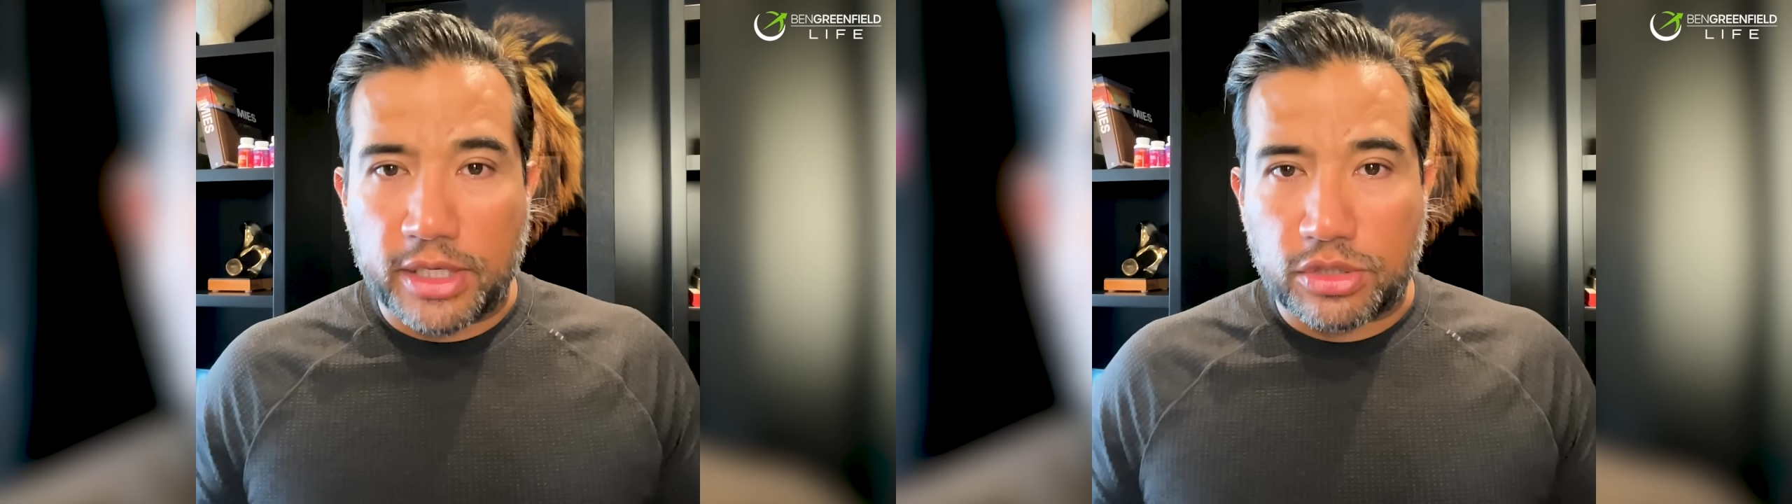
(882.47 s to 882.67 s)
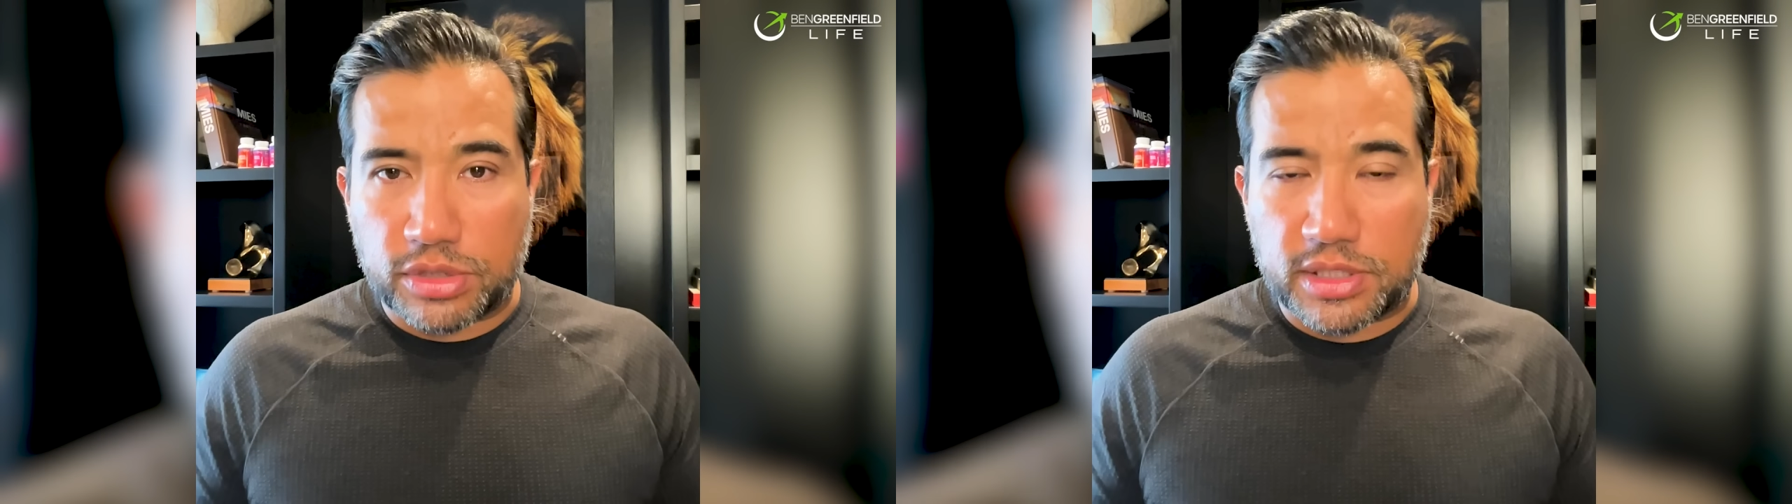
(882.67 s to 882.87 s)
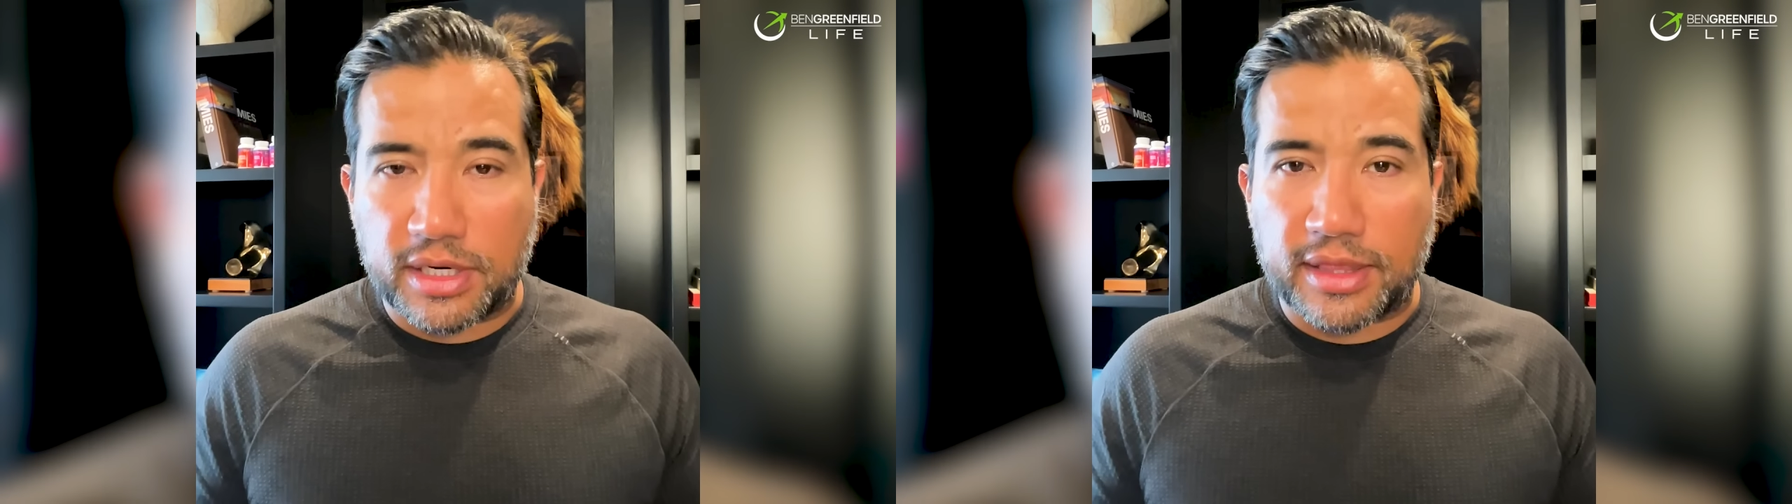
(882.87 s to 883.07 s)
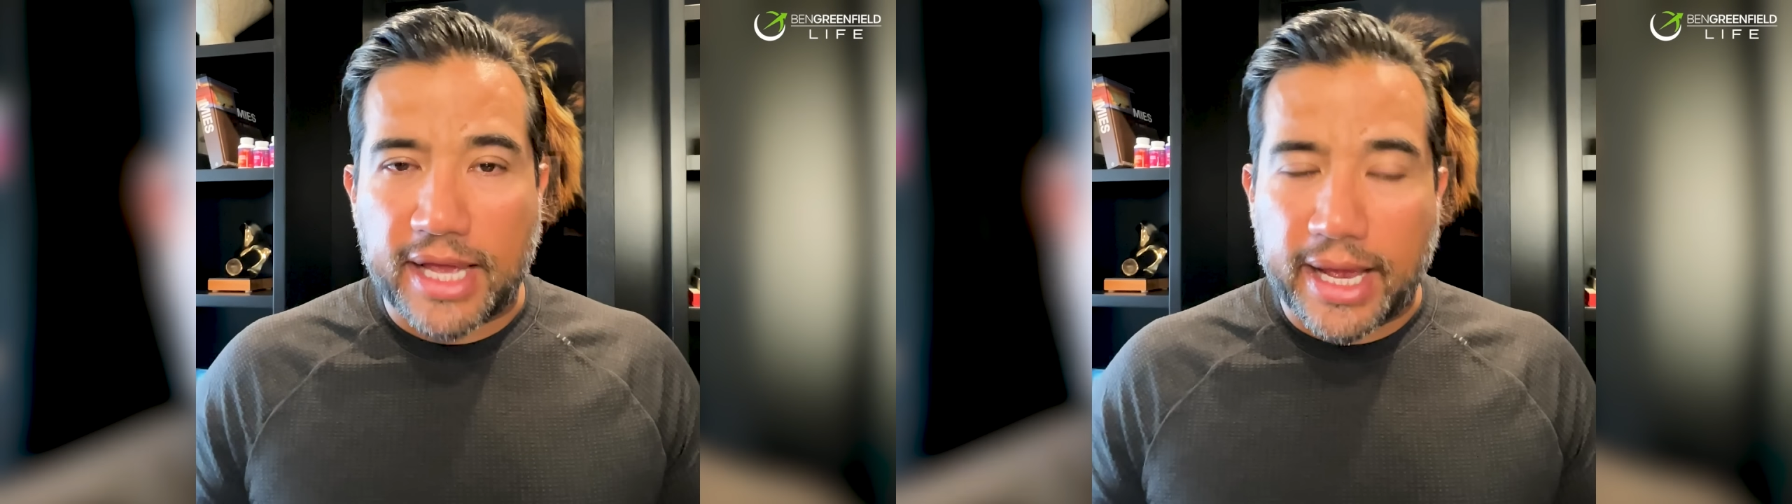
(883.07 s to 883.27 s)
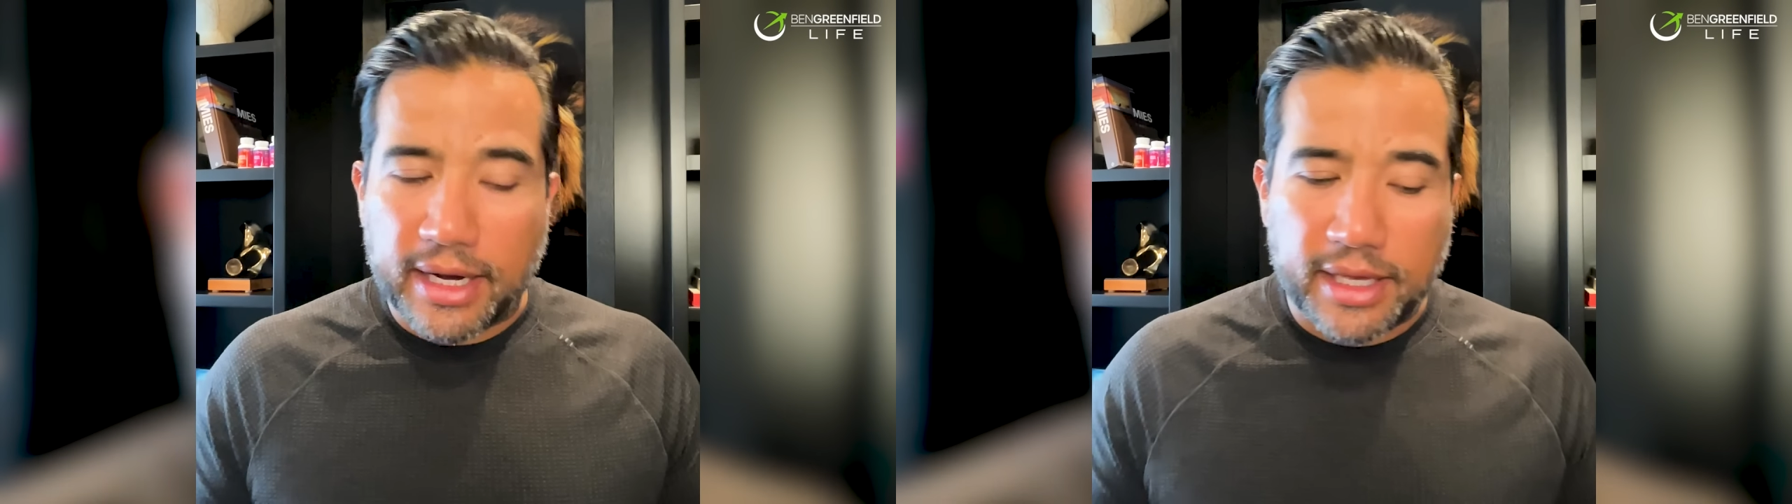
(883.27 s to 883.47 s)
interested in
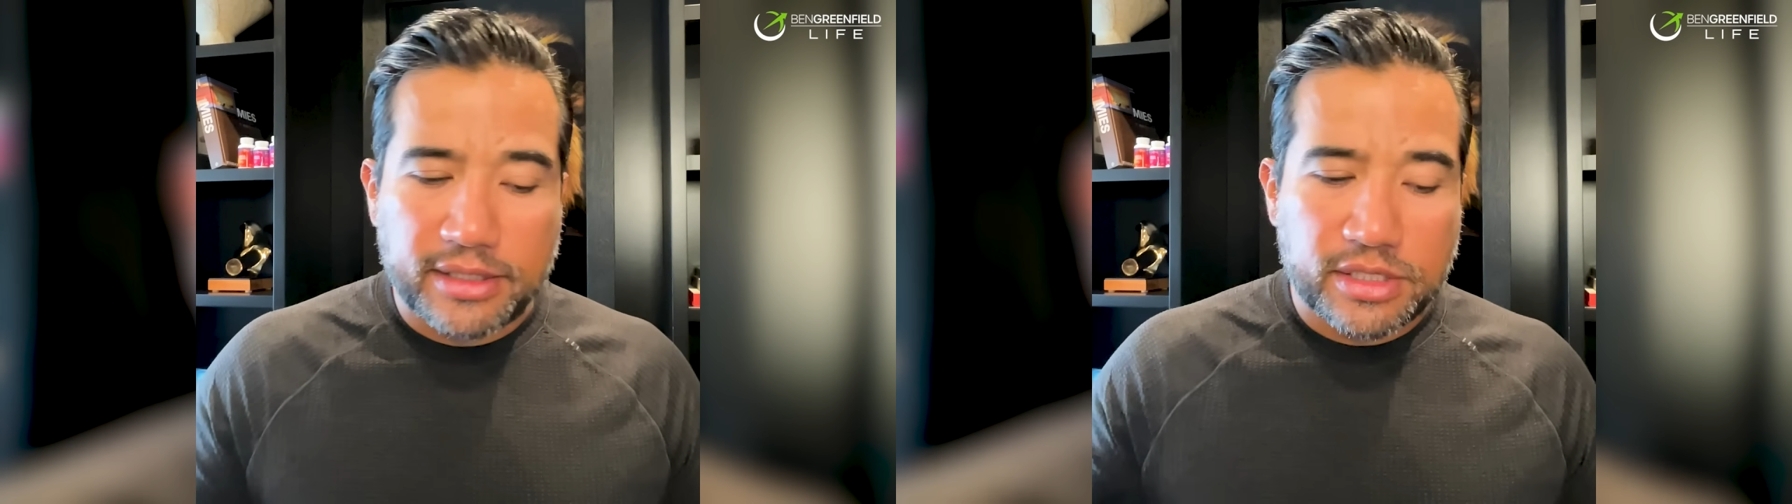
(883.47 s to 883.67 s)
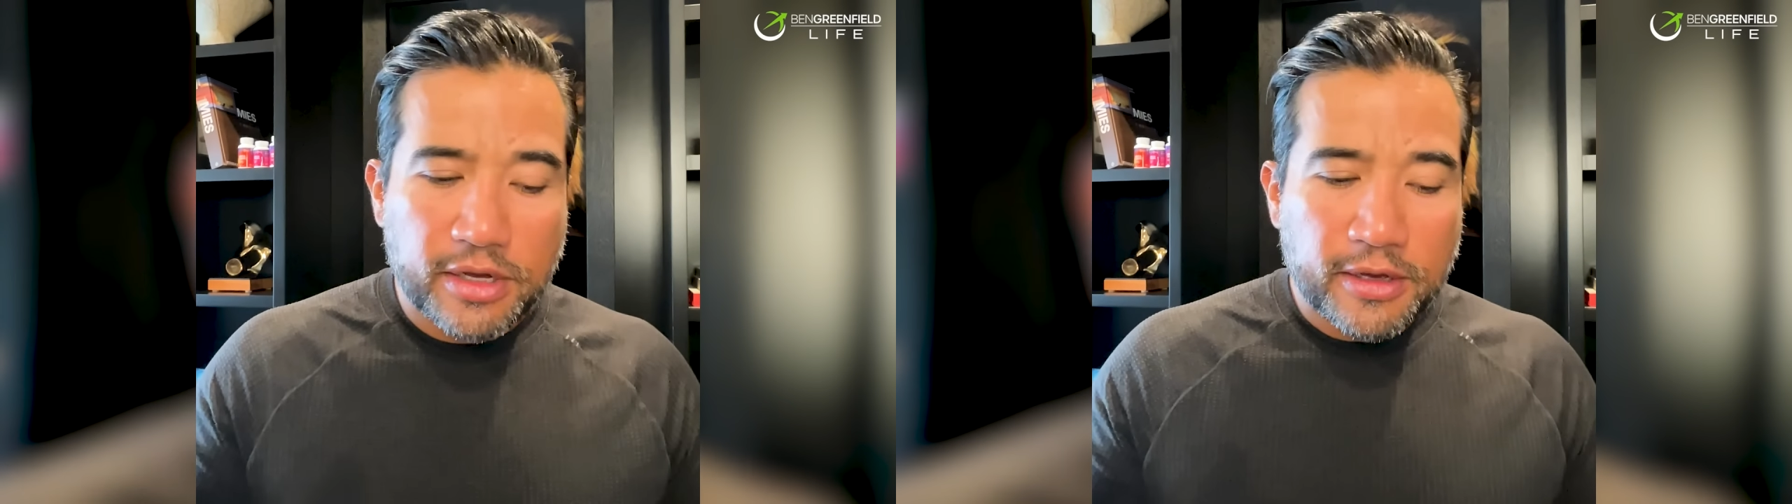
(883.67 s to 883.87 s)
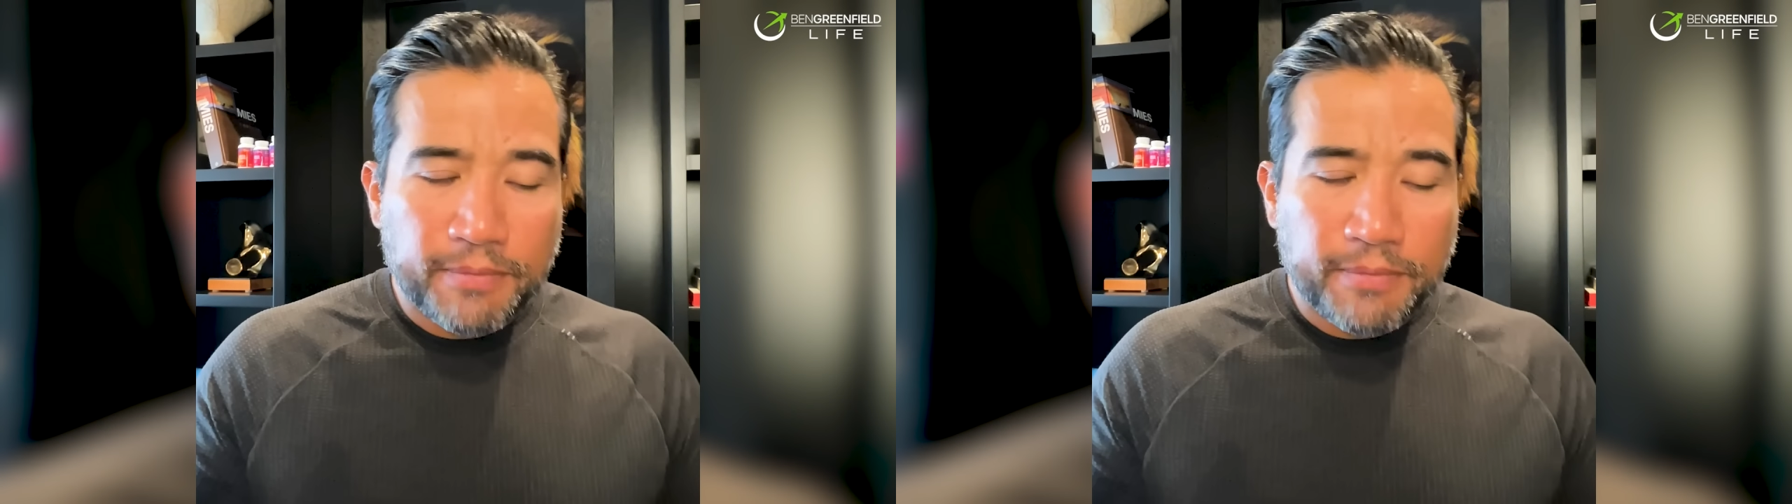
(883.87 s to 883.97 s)
that is